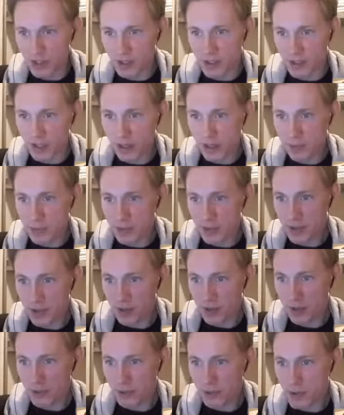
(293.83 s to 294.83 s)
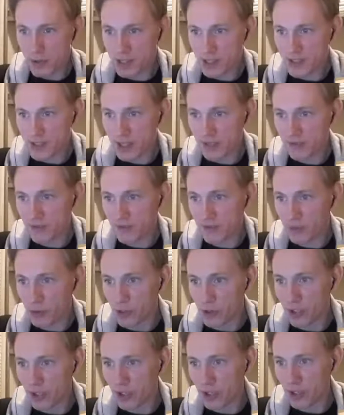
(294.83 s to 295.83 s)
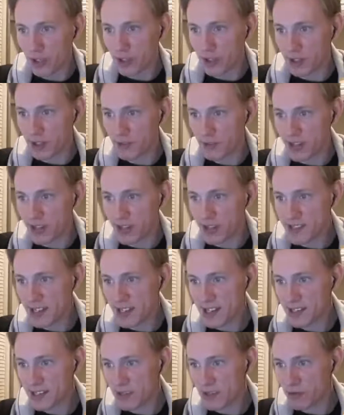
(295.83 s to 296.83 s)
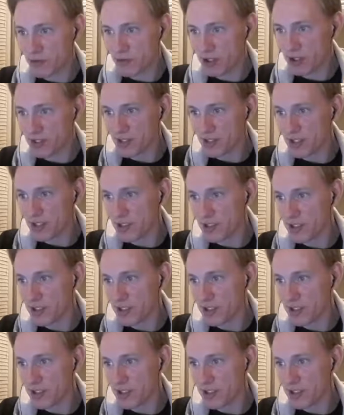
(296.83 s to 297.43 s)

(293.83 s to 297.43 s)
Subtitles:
up the earthquakes that fall along a transect across the